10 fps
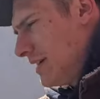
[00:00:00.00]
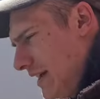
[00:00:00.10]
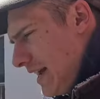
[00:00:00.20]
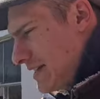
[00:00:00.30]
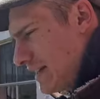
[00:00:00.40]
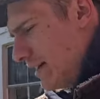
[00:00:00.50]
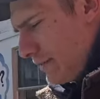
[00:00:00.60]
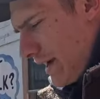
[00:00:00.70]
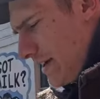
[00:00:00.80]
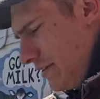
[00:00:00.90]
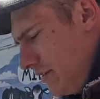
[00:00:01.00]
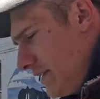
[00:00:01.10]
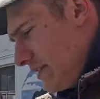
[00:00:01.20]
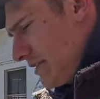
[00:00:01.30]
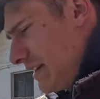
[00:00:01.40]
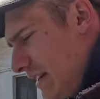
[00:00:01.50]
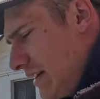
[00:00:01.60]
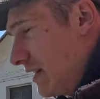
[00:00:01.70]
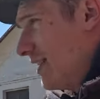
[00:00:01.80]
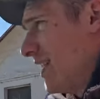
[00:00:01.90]
It has not ran in two years.
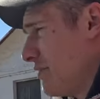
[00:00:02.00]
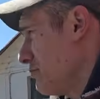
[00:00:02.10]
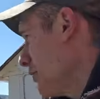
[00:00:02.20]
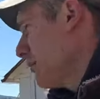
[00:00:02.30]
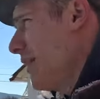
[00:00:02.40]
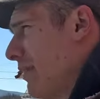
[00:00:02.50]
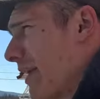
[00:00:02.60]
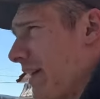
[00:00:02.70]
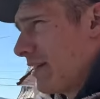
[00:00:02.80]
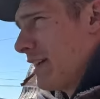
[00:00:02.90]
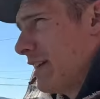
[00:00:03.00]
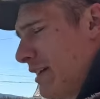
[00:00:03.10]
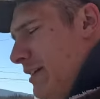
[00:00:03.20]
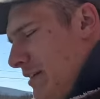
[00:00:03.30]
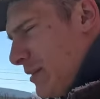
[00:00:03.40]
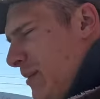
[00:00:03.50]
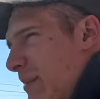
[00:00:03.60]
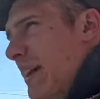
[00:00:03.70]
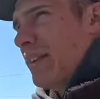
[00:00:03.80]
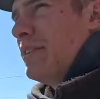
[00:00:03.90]
It was put away running,
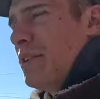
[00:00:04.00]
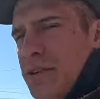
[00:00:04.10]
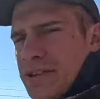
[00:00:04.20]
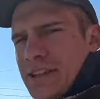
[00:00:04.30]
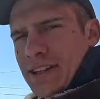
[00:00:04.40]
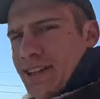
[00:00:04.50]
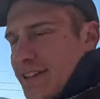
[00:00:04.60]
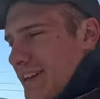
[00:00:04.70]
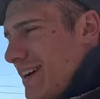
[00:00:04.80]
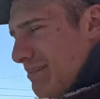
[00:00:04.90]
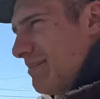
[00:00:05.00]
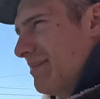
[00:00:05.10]
but two years is a long time.